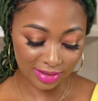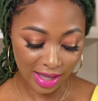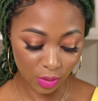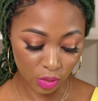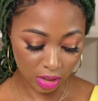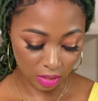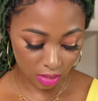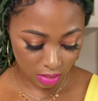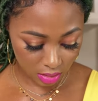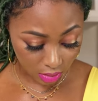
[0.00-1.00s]
is not really
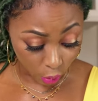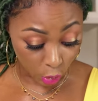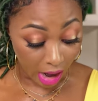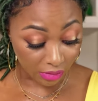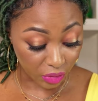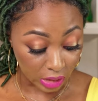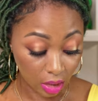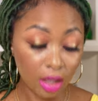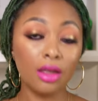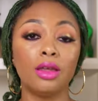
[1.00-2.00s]

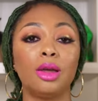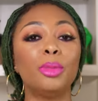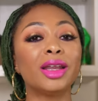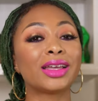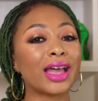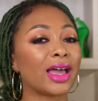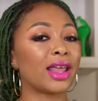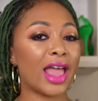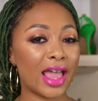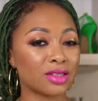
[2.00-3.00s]
raffia, but it kind
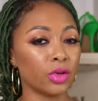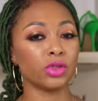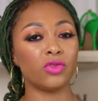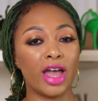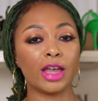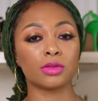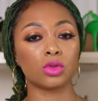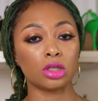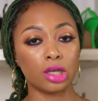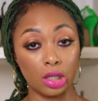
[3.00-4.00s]
of has those vibes
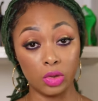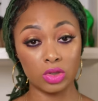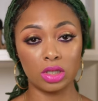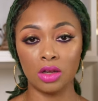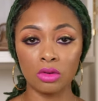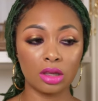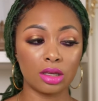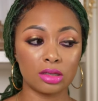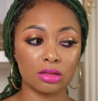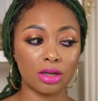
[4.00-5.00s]
with the colors and
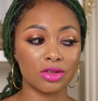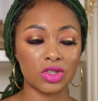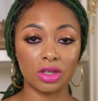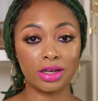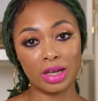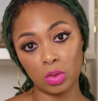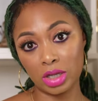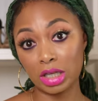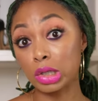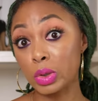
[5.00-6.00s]
everything, so I just thought I would
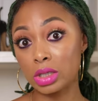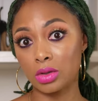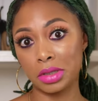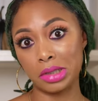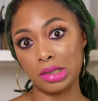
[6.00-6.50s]
include it on the